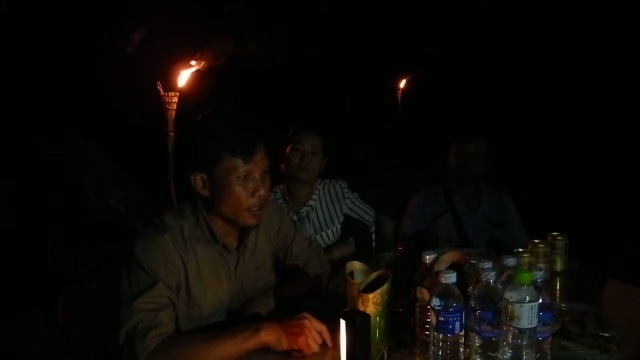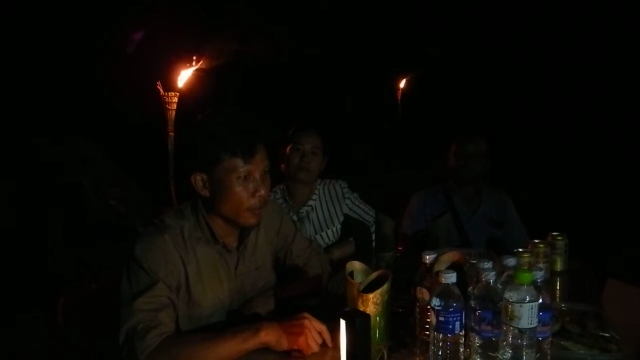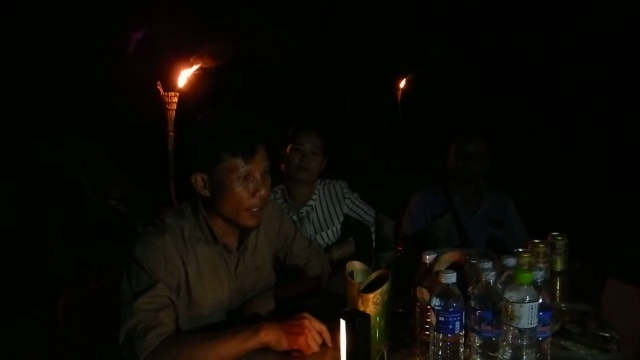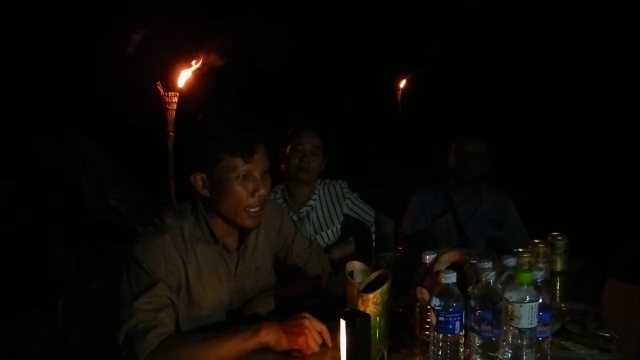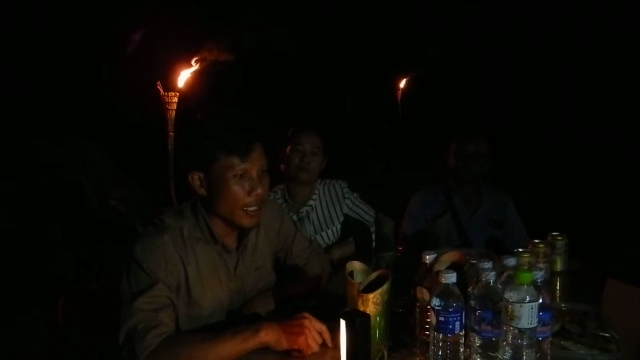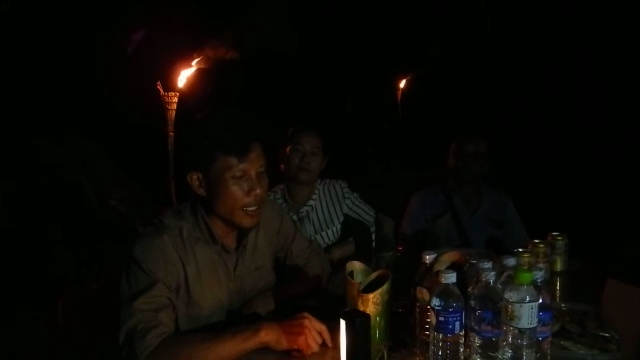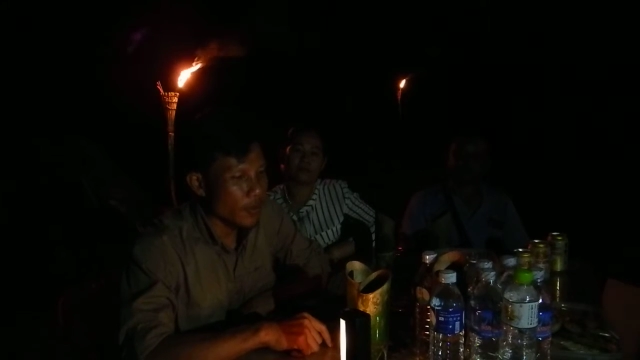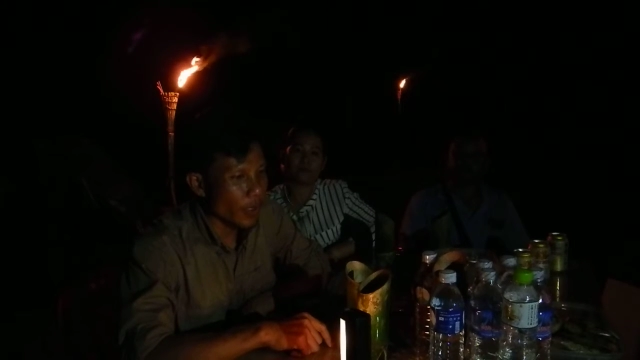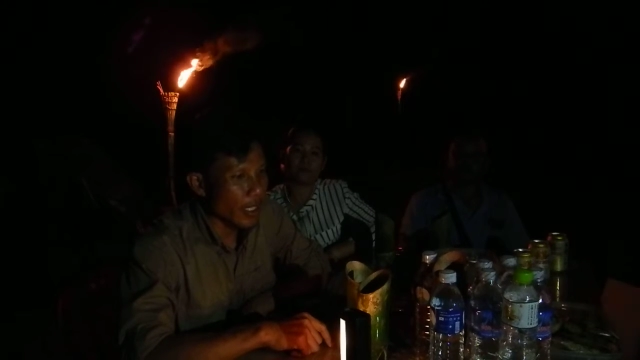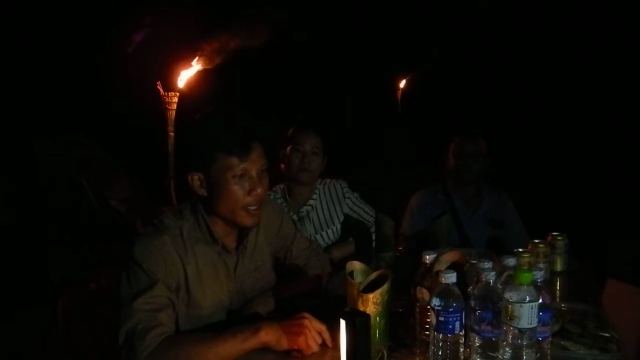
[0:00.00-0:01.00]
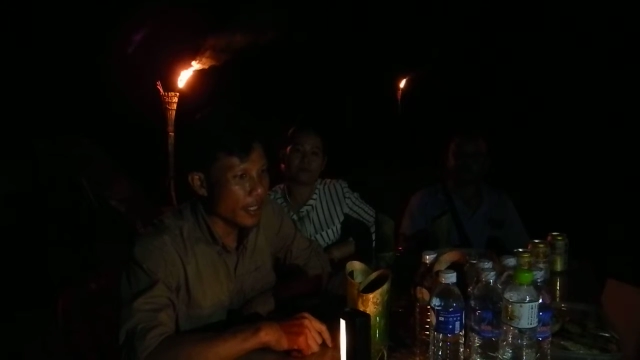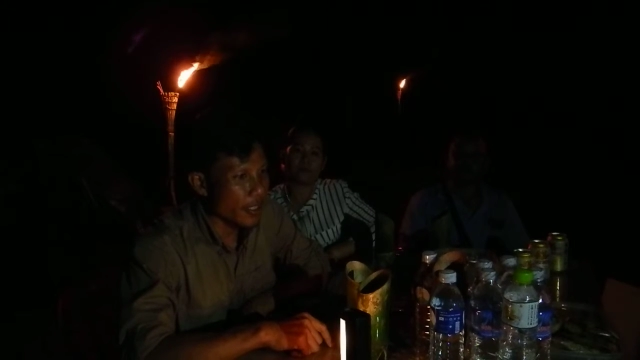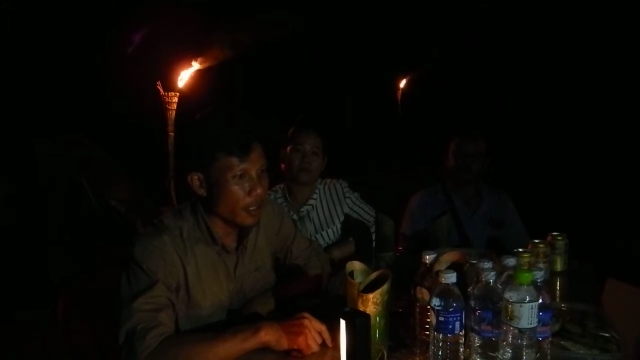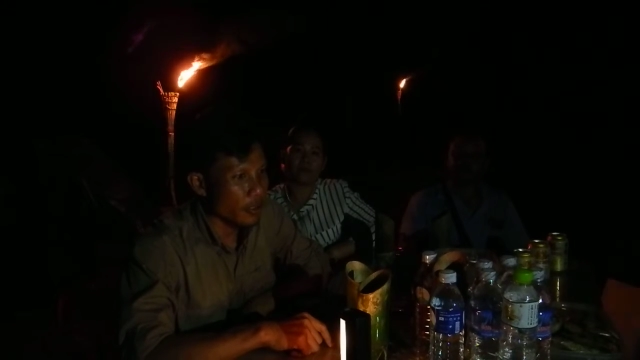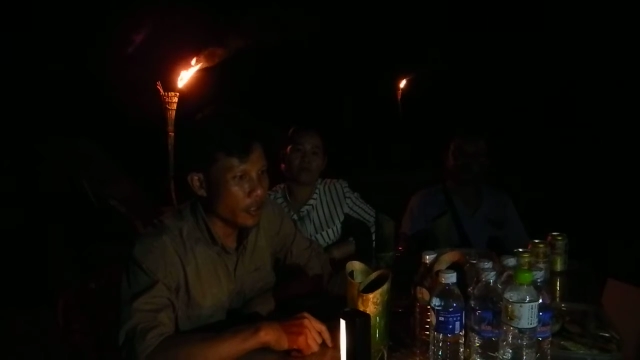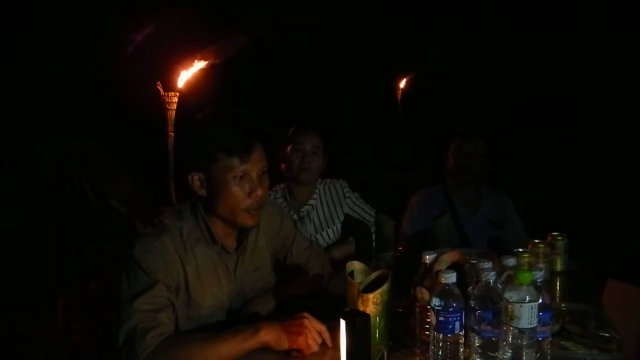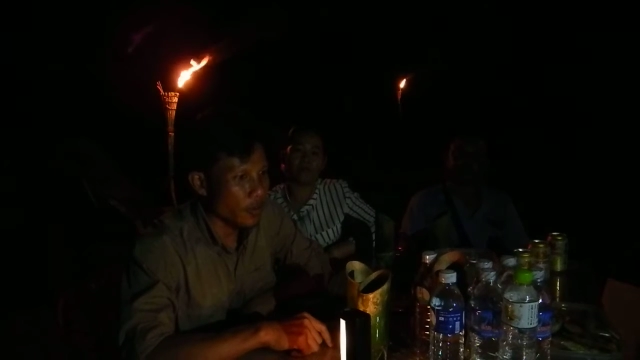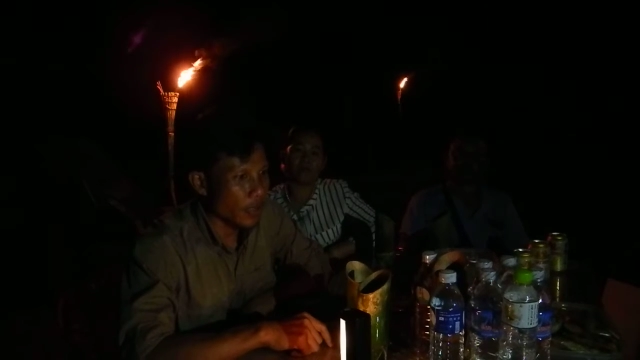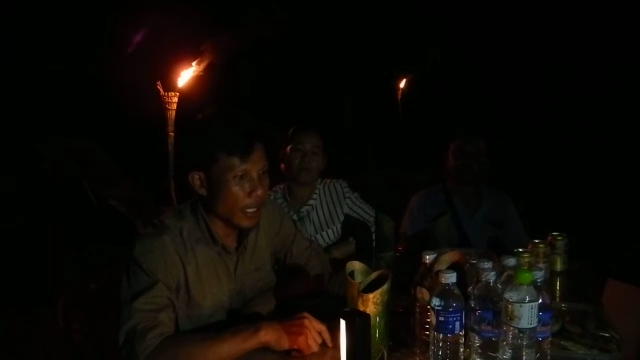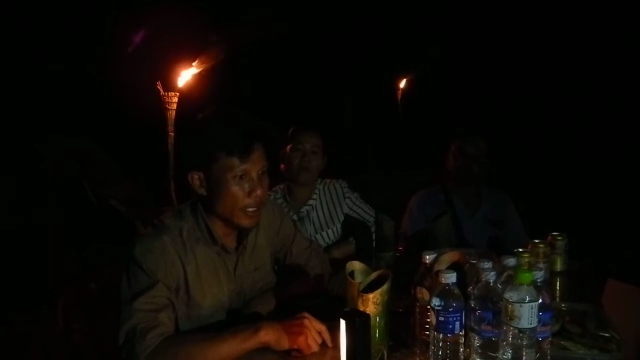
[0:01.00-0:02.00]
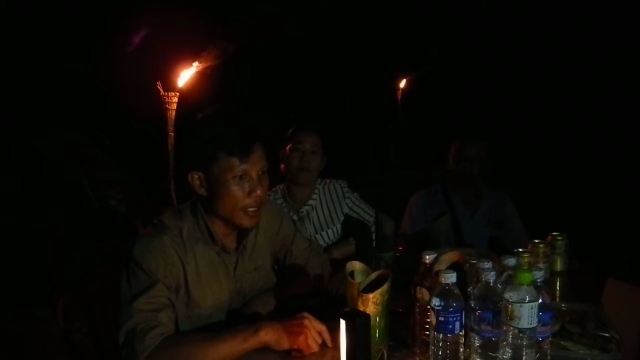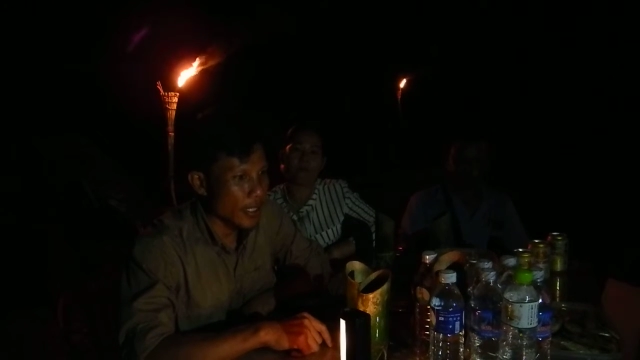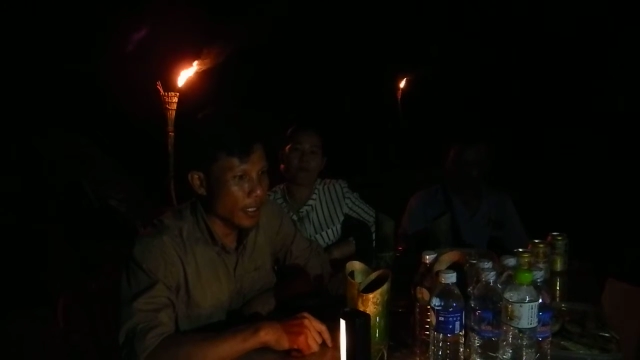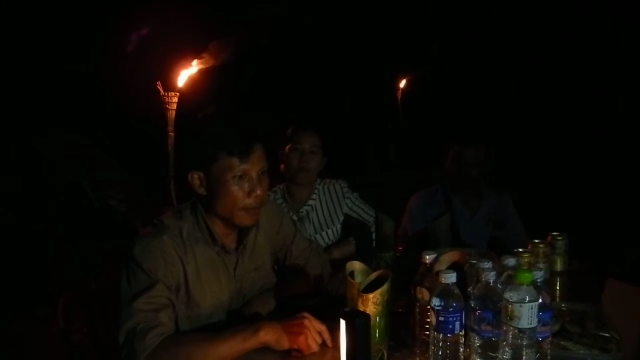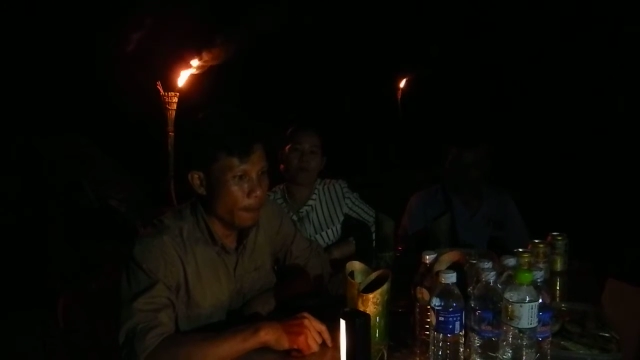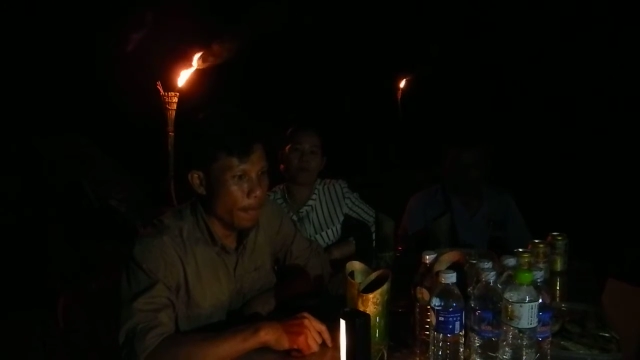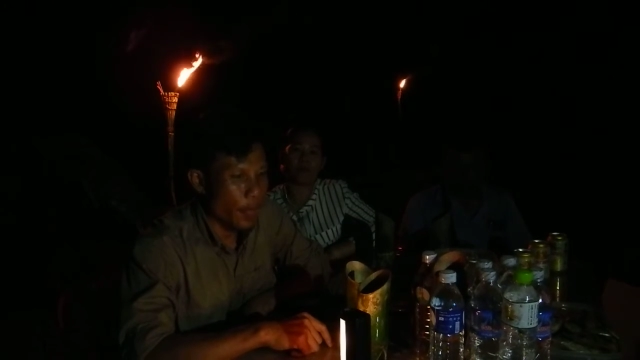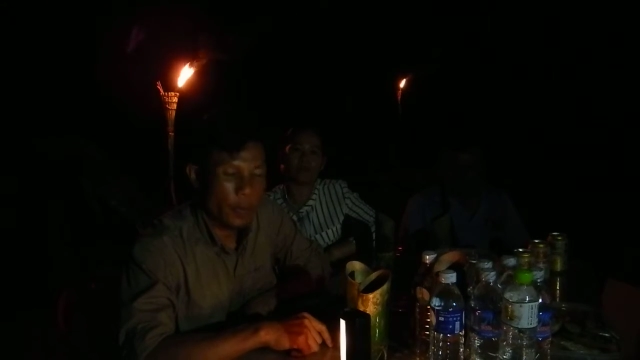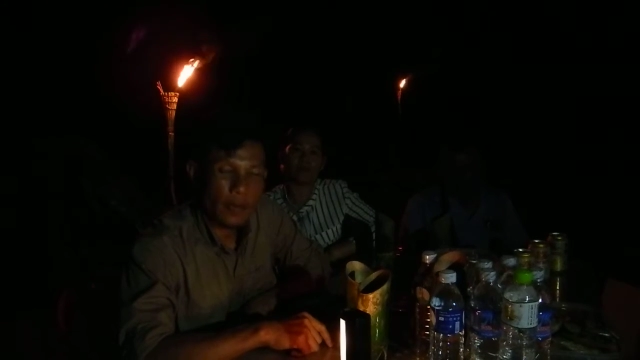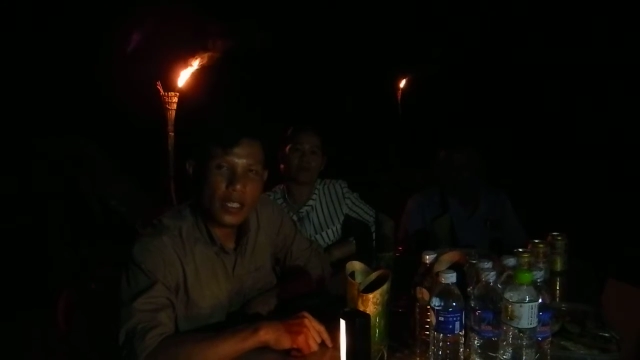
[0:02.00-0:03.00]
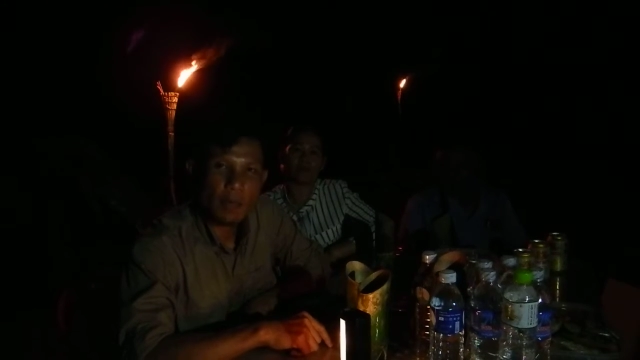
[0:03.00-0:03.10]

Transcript: Well, as well as I told you that um, this